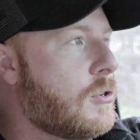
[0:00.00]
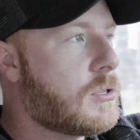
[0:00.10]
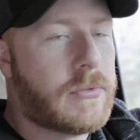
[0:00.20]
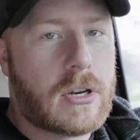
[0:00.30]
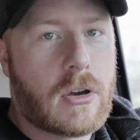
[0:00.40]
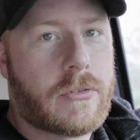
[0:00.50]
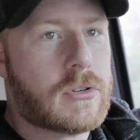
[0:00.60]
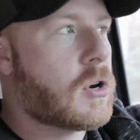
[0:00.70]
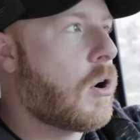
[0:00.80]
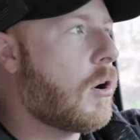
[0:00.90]
shoot some video of
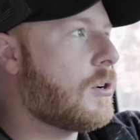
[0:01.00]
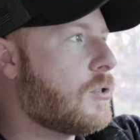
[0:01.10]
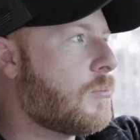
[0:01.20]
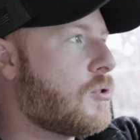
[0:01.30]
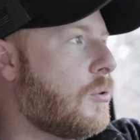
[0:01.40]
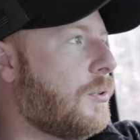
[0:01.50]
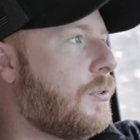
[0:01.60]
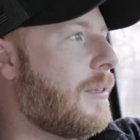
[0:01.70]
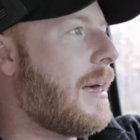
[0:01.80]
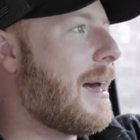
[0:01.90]
his car, so I'm sure we'll
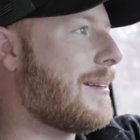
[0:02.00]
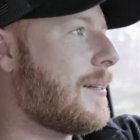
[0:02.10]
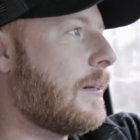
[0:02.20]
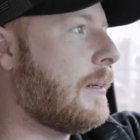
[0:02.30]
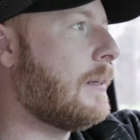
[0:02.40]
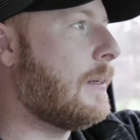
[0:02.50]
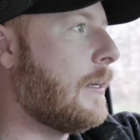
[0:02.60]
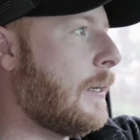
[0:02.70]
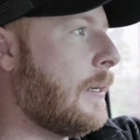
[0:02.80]
do that. Uh,